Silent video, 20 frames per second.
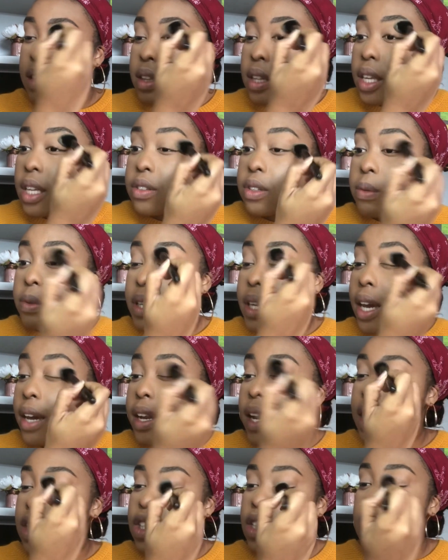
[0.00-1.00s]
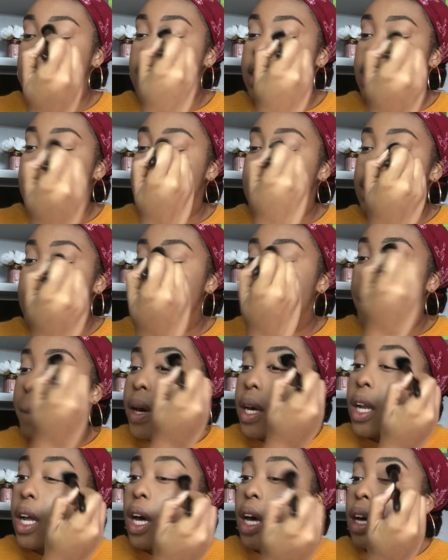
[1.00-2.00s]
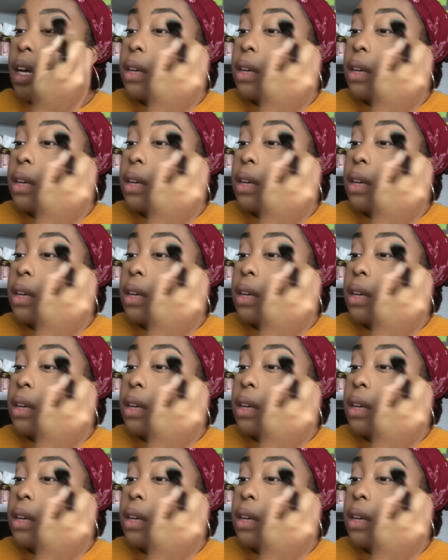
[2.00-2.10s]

things from the Kardashians, but